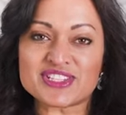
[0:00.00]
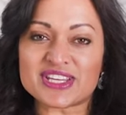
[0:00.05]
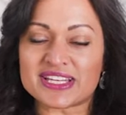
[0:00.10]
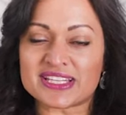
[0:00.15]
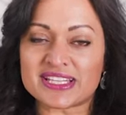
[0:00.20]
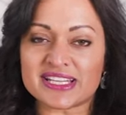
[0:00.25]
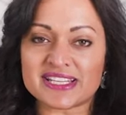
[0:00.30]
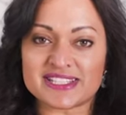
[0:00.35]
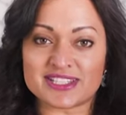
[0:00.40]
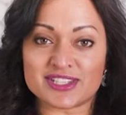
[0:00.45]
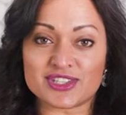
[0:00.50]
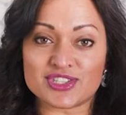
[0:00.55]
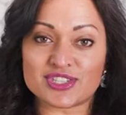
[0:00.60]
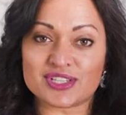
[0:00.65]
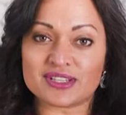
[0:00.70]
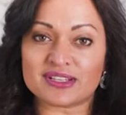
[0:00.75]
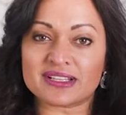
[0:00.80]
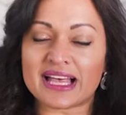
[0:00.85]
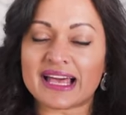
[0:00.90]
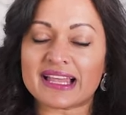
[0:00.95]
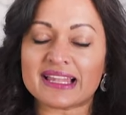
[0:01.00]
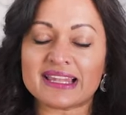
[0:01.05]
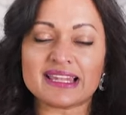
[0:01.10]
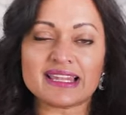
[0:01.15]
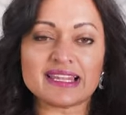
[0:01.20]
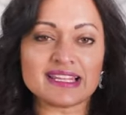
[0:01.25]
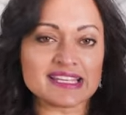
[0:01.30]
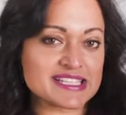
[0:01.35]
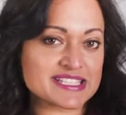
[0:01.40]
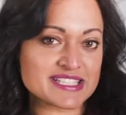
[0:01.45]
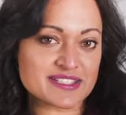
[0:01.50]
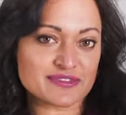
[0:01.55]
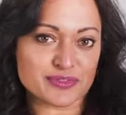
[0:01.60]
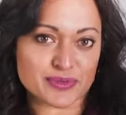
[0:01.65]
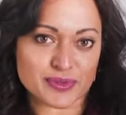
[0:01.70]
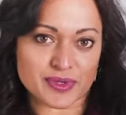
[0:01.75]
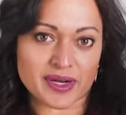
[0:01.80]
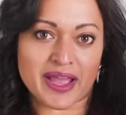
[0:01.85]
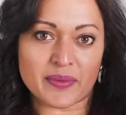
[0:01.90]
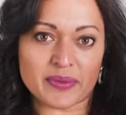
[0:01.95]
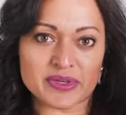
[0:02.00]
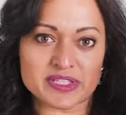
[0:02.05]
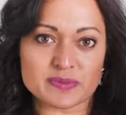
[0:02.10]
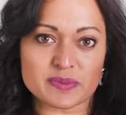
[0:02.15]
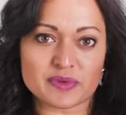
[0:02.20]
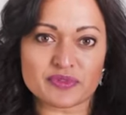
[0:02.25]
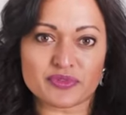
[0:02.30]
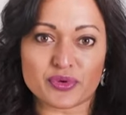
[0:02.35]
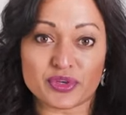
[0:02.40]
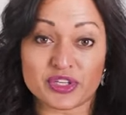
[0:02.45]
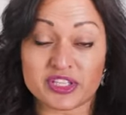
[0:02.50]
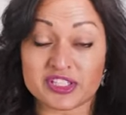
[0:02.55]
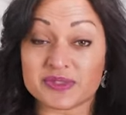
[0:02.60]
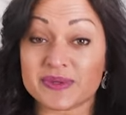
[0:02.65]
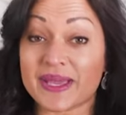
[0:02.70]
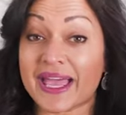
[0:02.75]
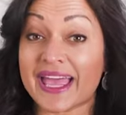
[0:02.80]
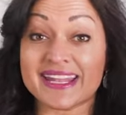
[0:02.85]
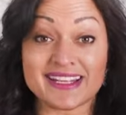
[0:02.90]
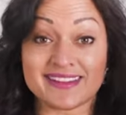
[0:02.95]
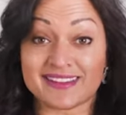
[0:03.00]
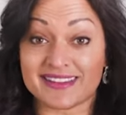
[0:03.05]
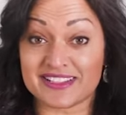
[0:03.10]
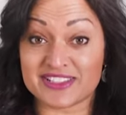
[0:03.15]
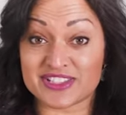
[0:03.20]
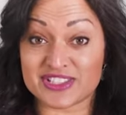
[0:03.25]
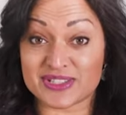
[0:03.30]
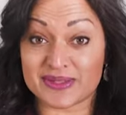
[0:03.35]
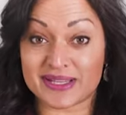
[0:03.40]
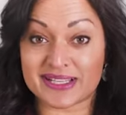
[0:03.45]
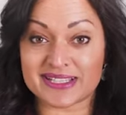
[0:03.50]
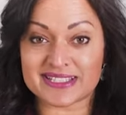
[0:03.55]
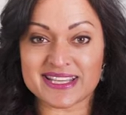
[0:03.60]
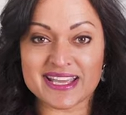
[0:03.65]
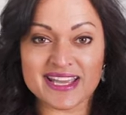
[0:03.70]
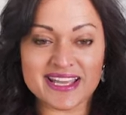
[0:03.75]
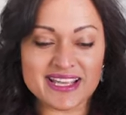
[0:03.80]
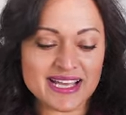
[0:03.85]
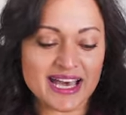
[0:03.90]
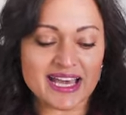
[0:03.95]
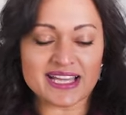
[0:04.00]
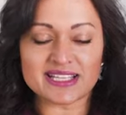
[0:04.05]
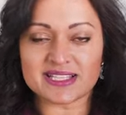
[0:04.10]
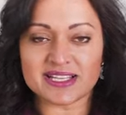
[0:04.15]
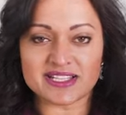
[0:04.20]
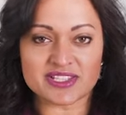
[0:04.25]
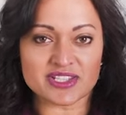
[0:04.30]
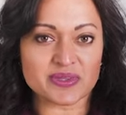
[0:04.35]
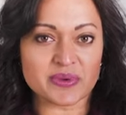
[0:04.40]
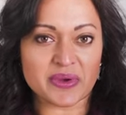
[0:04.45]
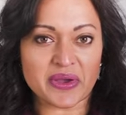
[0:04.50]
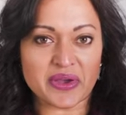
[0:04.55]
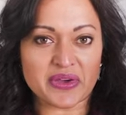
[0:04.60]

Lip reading: It needs to chill at least 4 hours before you do anything to it. I tend to do it